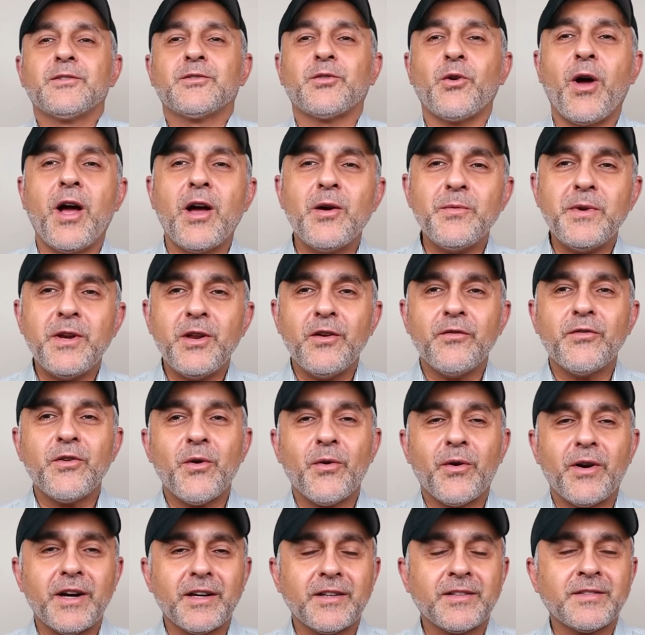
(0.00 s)
So how many of
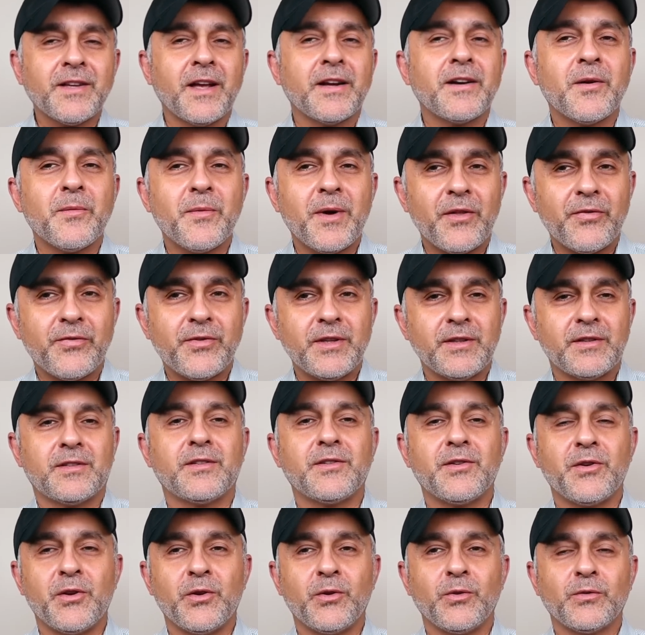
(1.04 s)
you are excited about
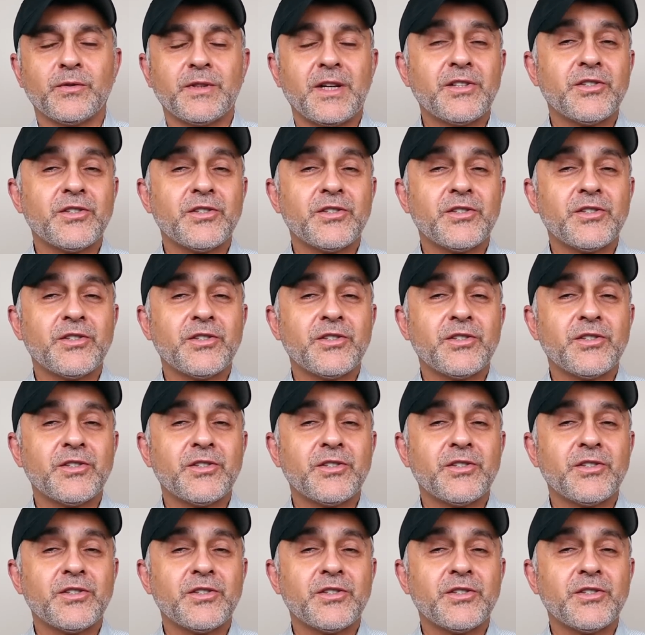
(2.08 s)
this news?